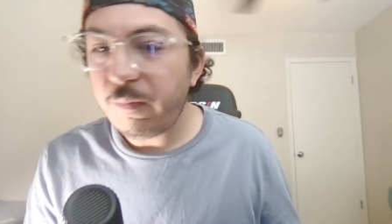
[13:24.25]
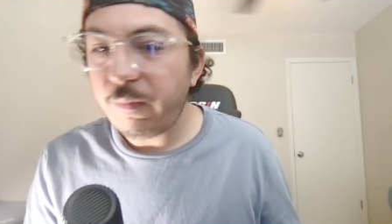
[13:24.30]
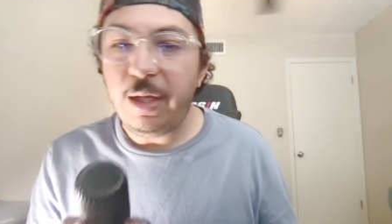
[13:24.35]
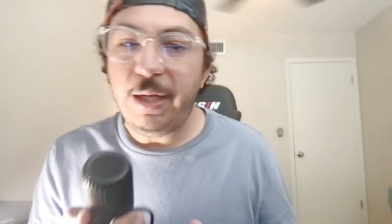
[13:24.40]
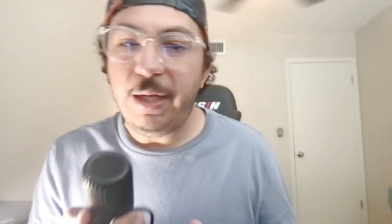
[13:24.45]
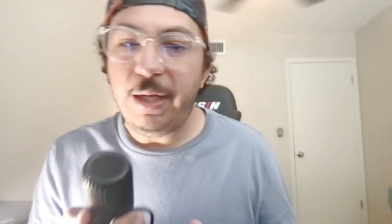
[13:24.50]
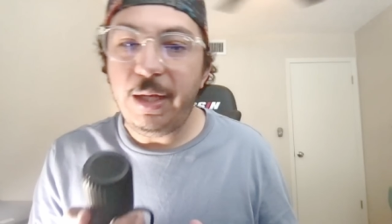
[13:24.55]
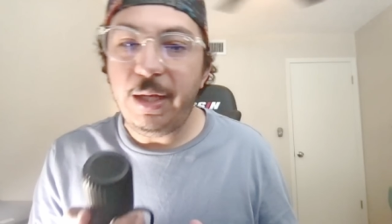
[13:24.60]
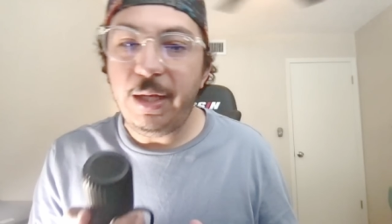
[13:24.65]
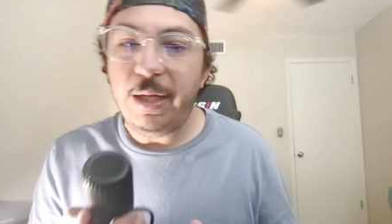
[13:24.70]

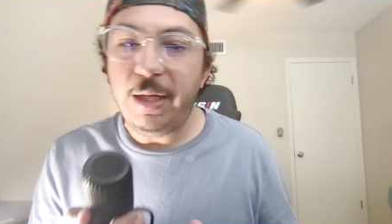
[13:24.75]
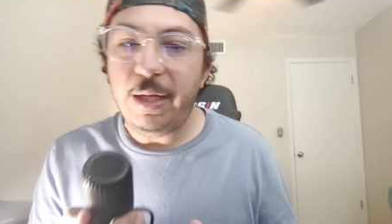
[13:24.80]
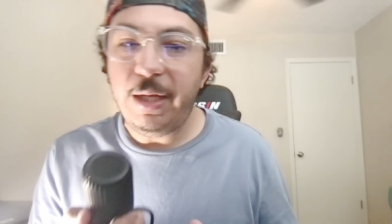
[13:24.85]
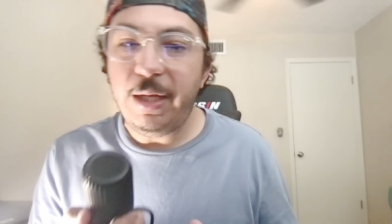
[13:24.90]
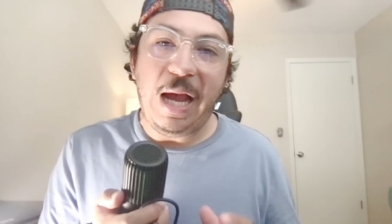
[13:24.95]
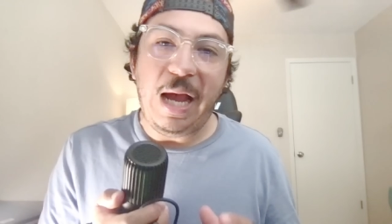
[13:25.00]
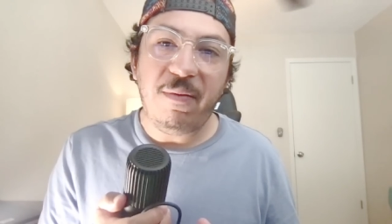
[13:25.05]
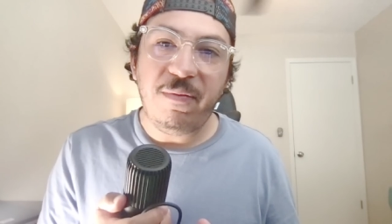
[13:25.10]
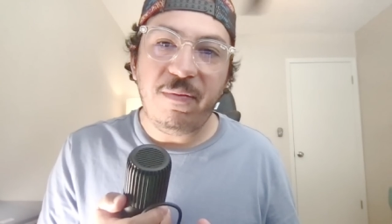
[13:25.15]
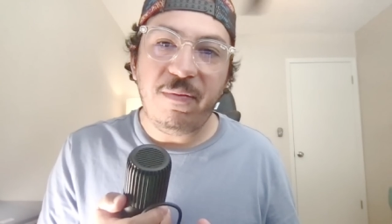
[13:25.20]
is that
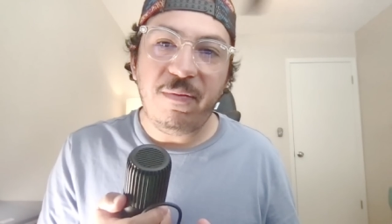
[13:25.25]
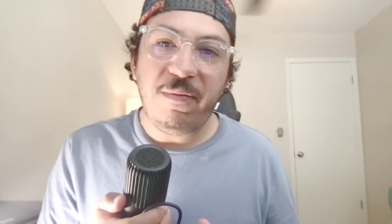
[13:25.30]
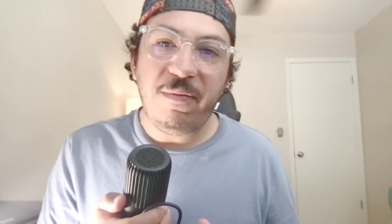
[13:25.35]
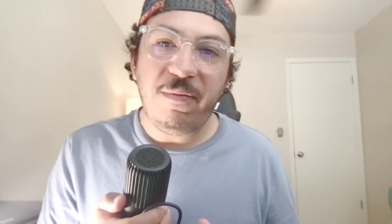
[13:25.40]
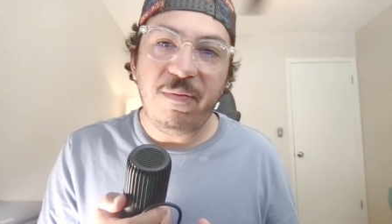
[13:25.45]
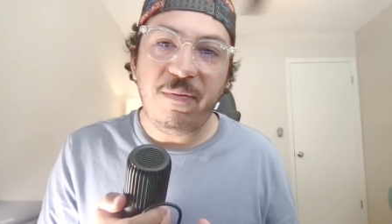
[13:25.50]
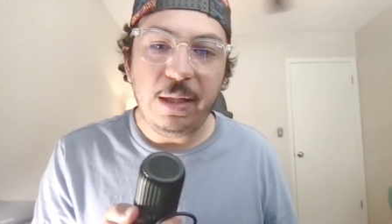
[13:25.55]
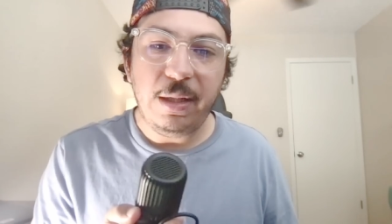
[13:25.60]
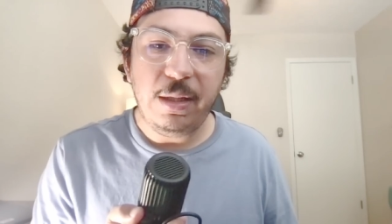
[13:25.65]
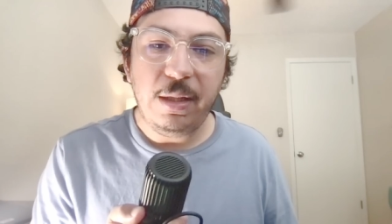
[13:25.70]

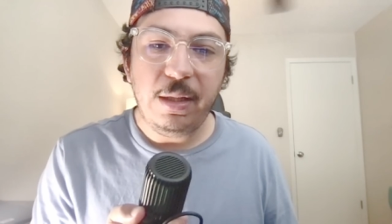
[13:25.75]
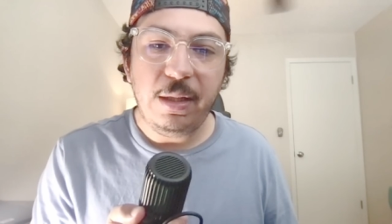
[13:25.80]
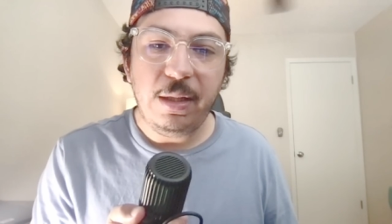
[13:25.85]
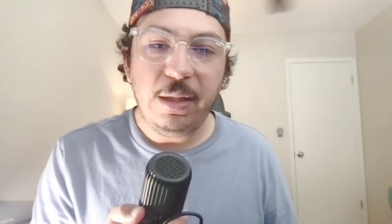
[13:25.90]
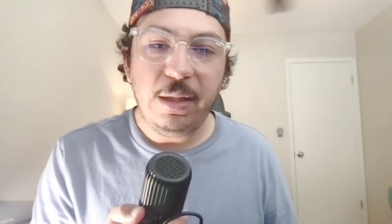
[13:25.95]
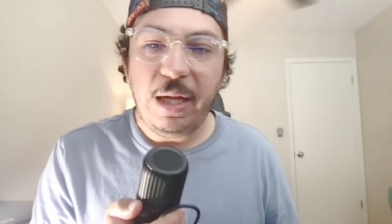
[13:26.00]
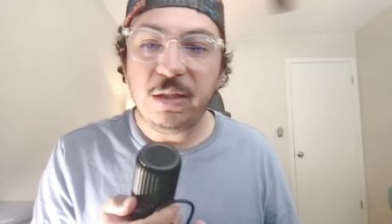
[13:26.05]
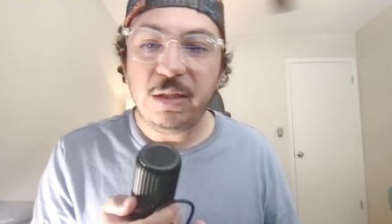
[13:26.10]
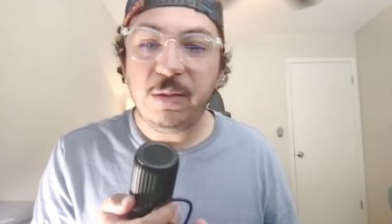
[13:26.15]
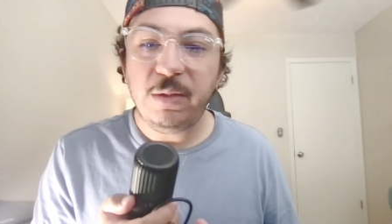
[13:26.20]
Africa
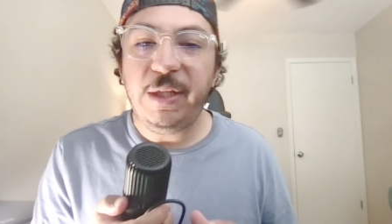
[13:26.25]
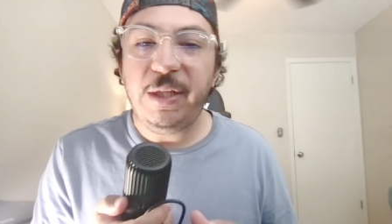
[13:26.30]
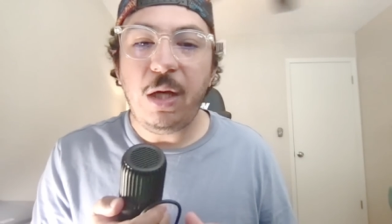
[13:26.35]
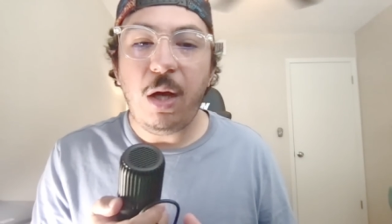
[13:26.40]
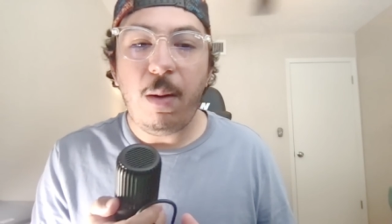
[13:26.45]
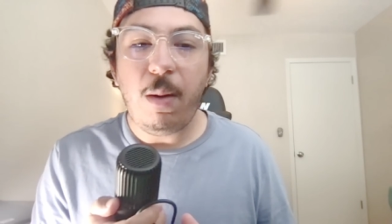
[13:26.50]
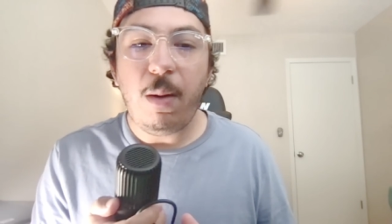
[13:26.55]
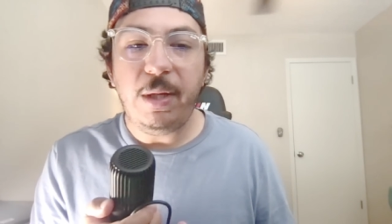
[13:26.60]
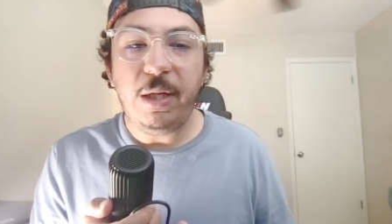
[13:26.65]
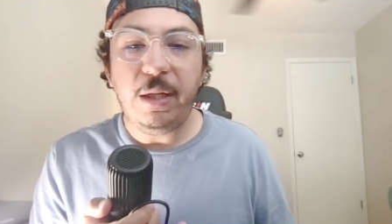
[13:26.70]
has
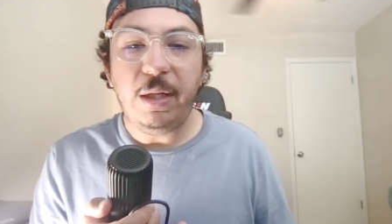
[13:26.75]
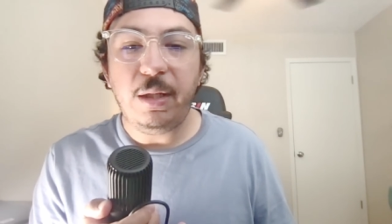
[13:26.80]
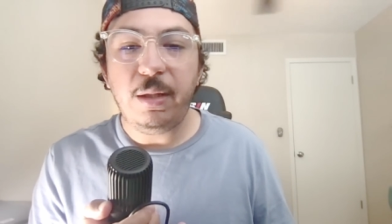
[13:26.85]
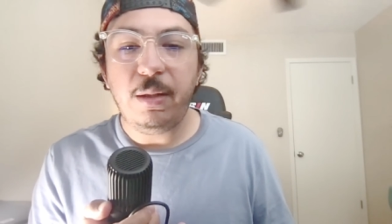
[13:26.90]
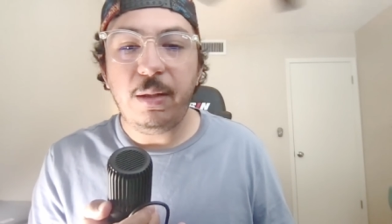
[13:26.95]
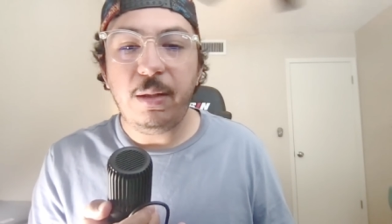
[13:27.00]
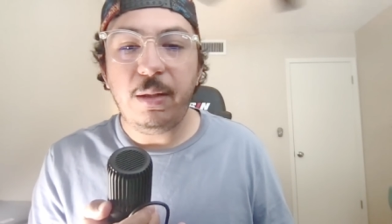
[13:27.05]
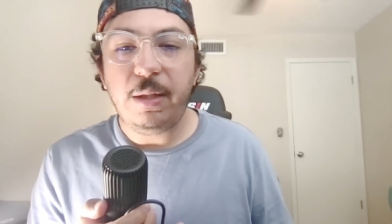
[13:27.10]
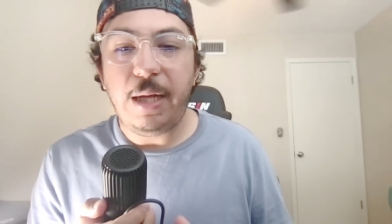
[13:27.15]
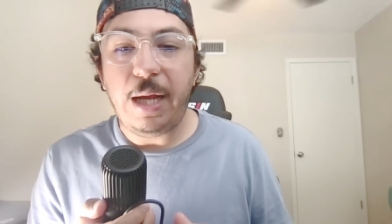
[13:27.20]
becoming
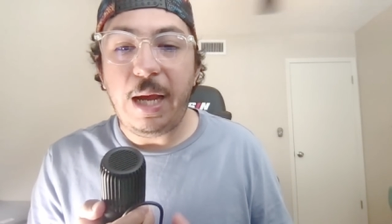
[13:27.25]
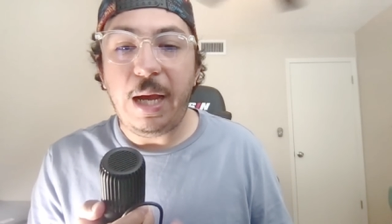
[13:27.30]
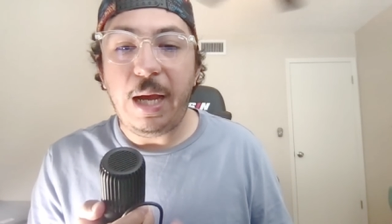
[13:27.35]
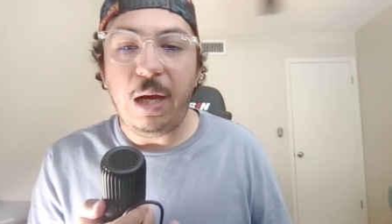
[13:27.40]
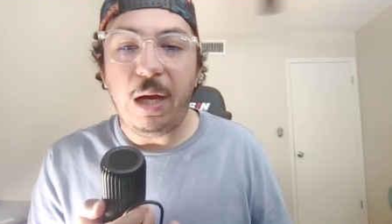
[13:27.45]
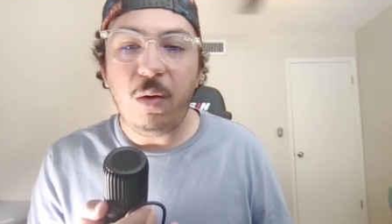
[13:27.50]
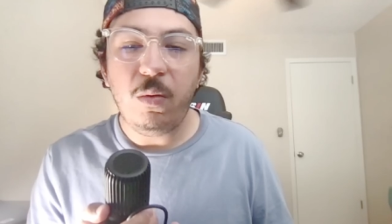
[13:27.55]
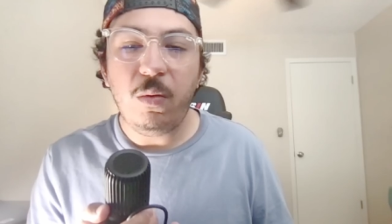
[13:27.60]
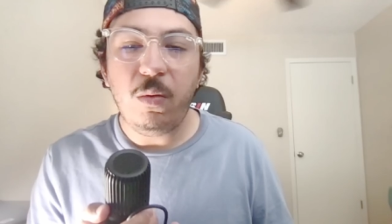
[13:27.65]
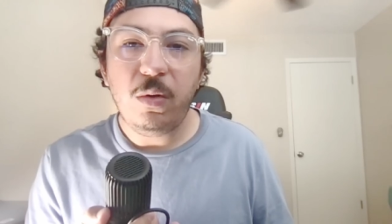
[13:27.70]

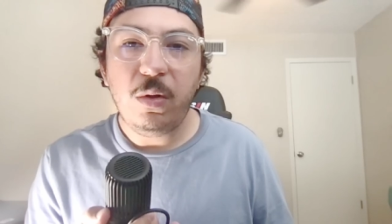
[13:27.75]
now